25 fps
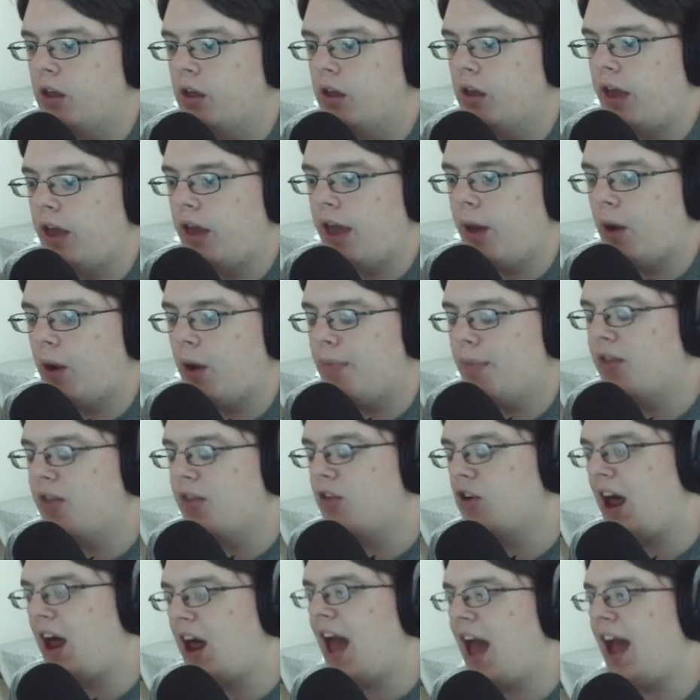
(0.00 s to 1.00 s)
And when I mean
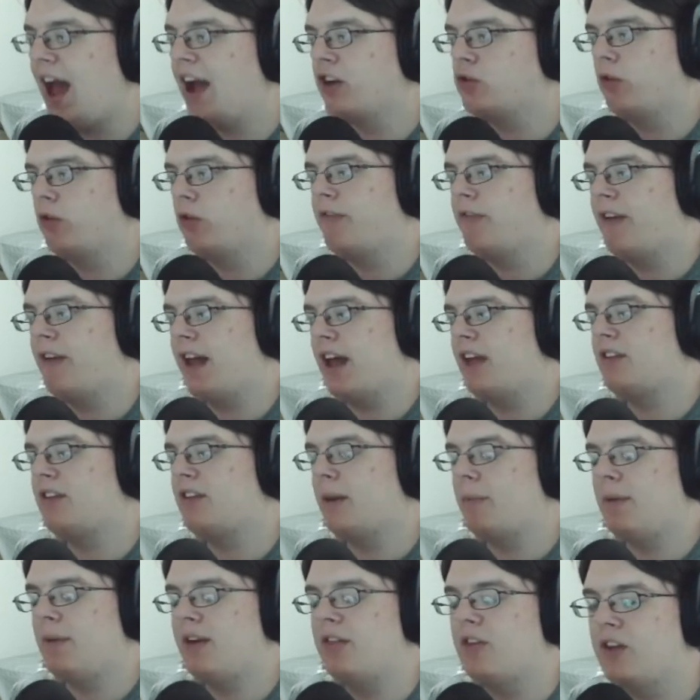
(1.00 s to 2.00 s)
they're not actual fans, I
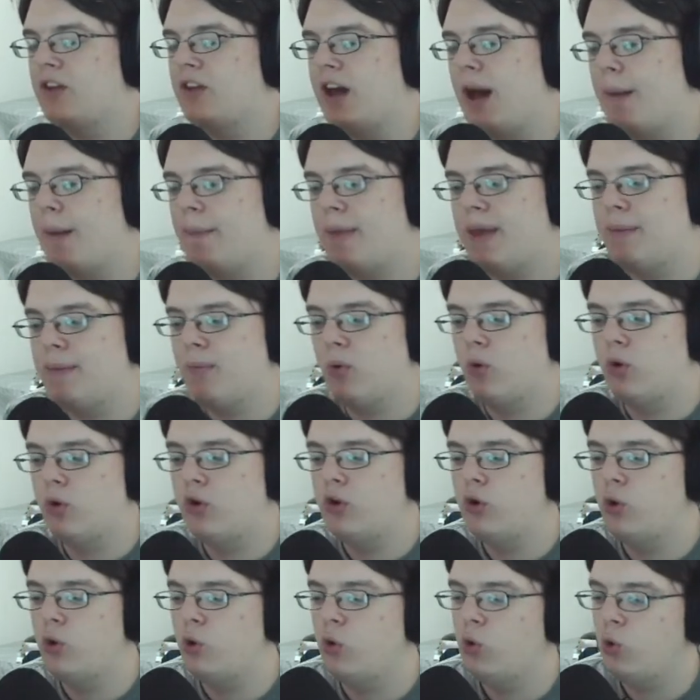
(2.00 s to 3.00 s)
mean they're not people
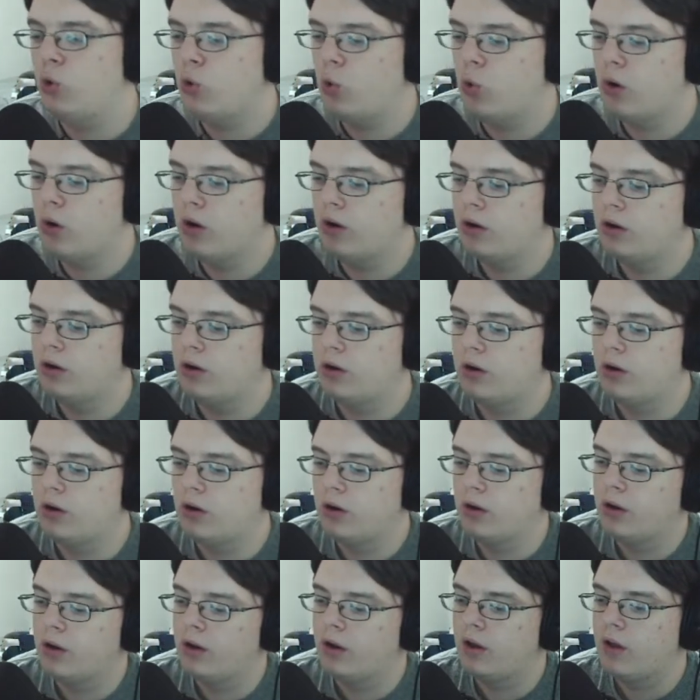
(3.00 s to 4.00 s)
who,
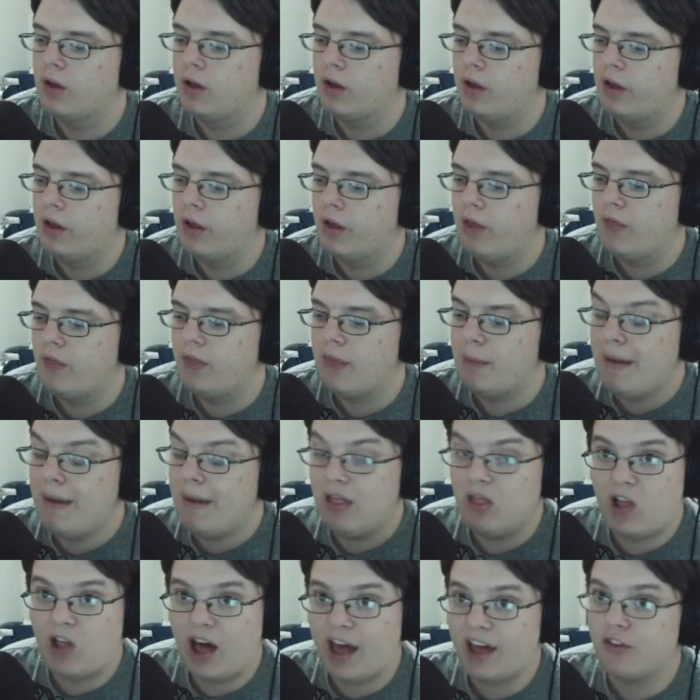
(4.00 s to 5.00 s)
they may
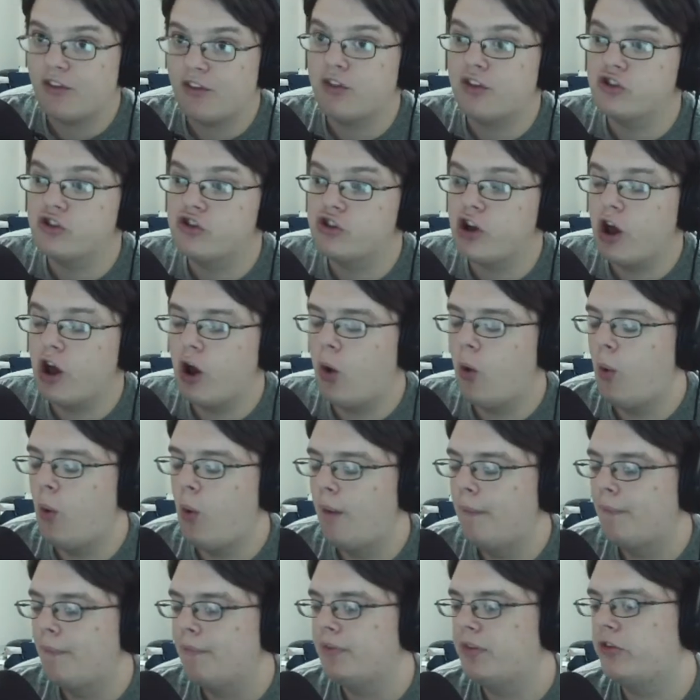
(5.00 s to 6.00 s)
like the
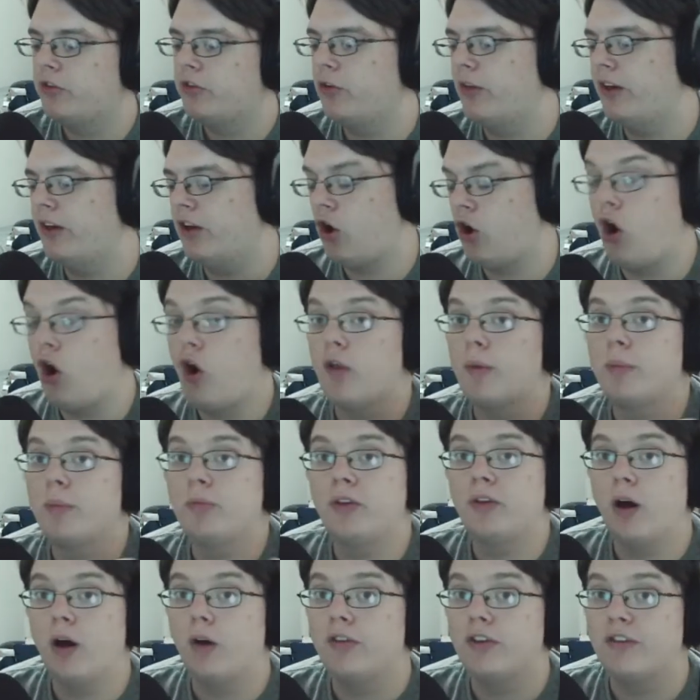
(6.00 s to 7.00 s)
show, so they call
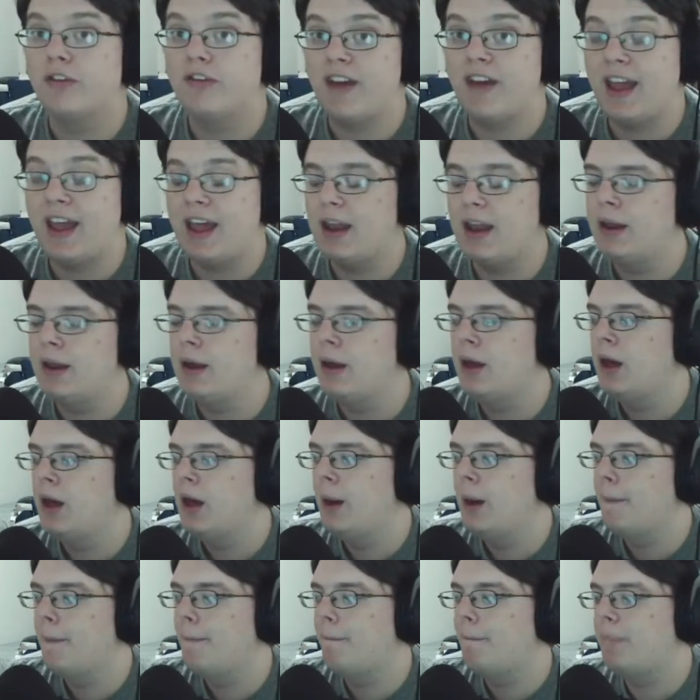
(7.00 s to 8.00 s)
themselves a fan,
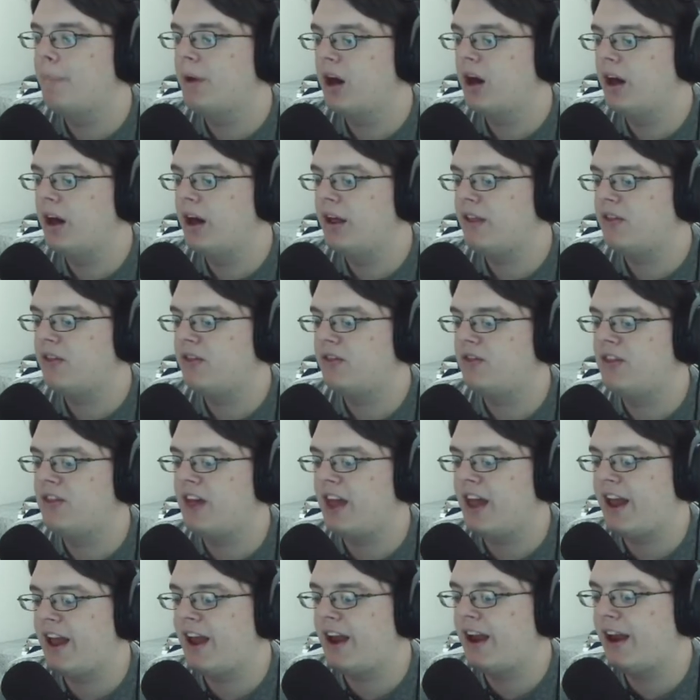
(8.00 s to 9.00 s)
but
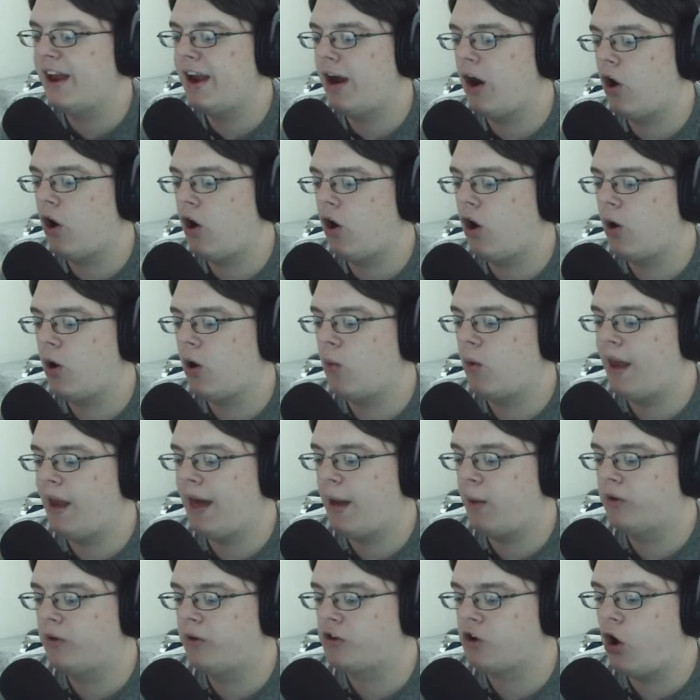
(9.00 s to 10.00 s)
they are what
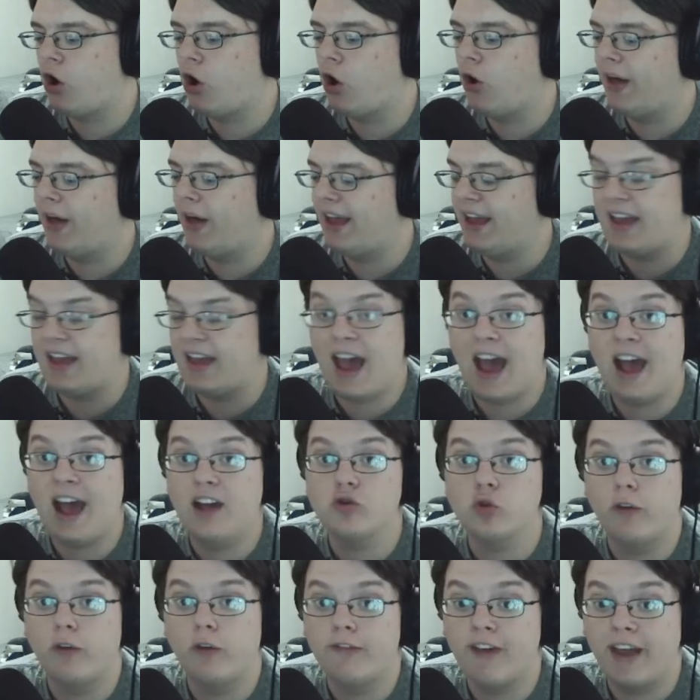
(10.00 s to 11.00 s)
I would call a
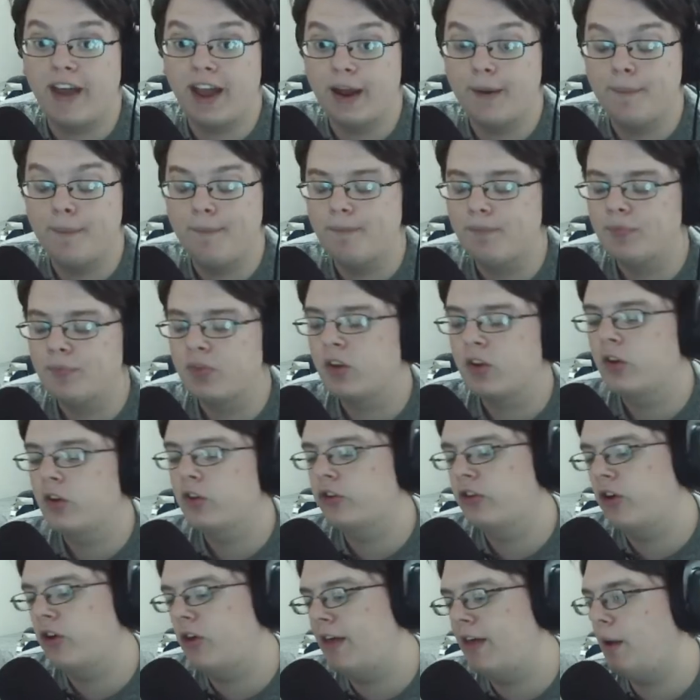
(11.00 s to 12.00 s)
casual fan.
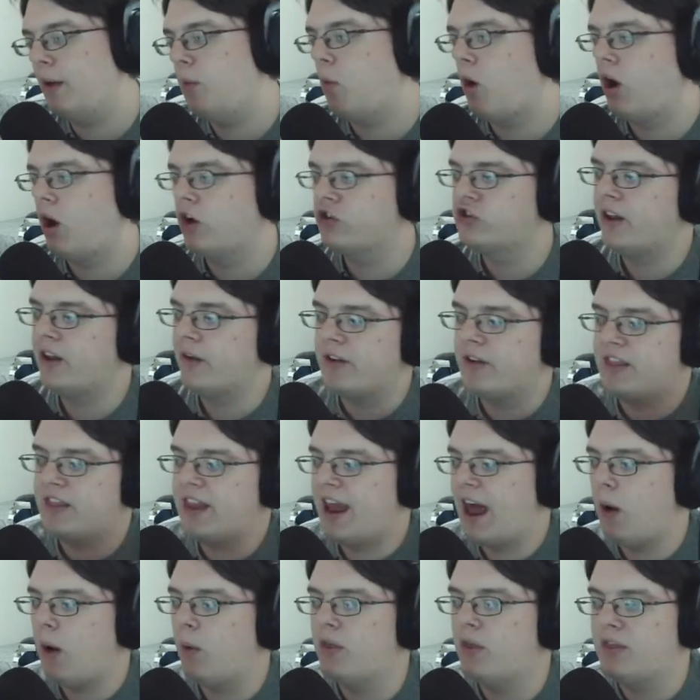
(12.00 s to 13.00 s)
So they watch it every
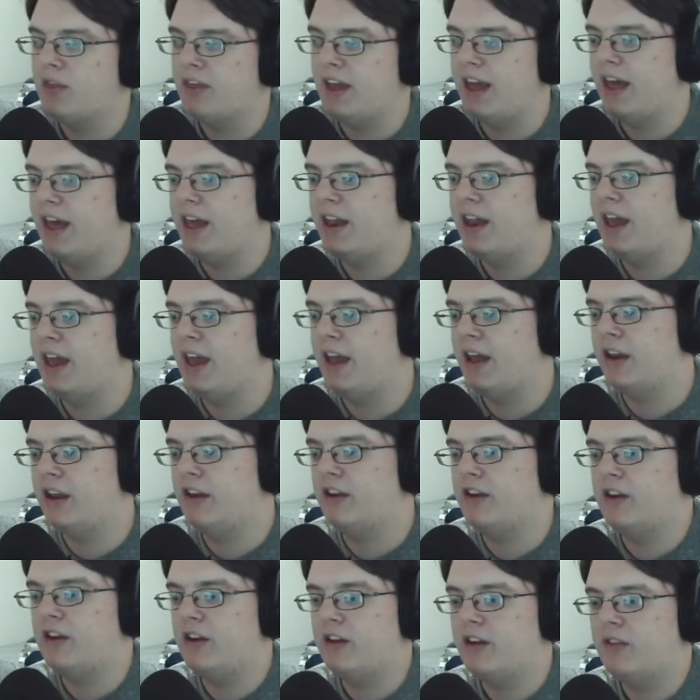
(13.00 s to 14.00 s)
now and then,
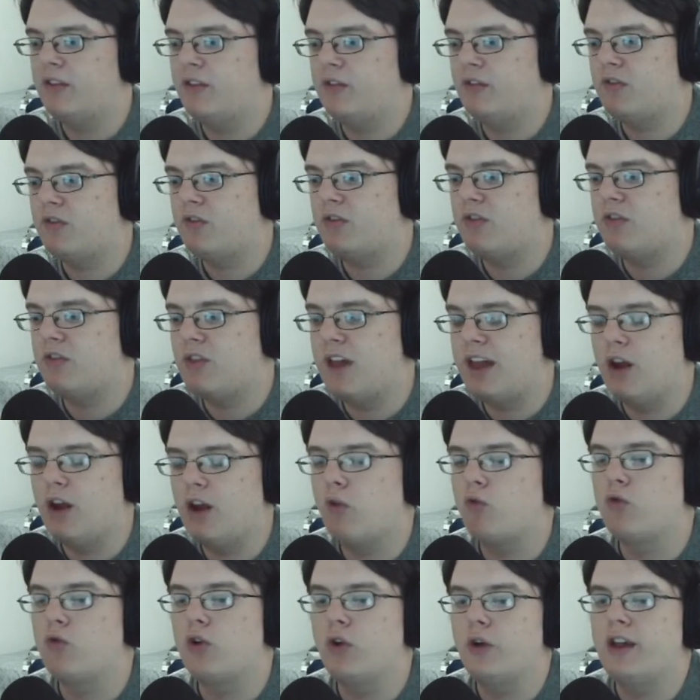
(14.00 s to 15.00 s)
and they
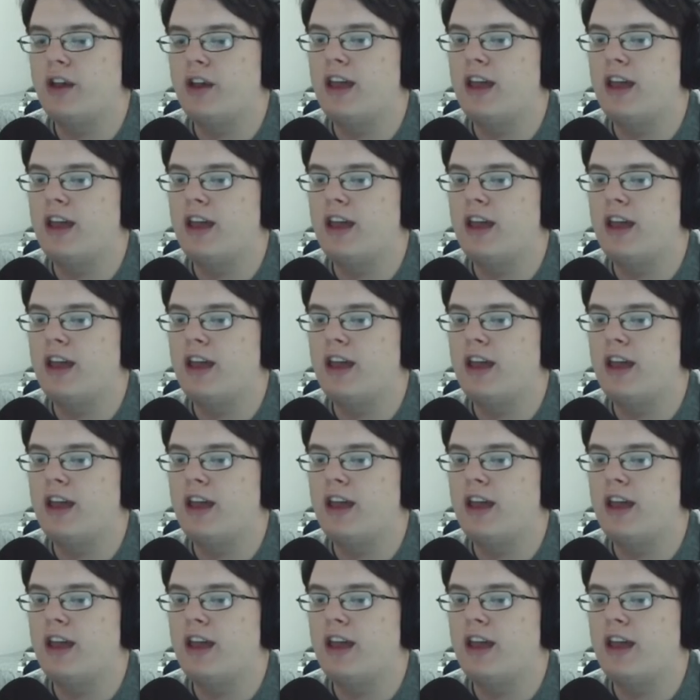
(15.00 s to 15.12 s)
don't really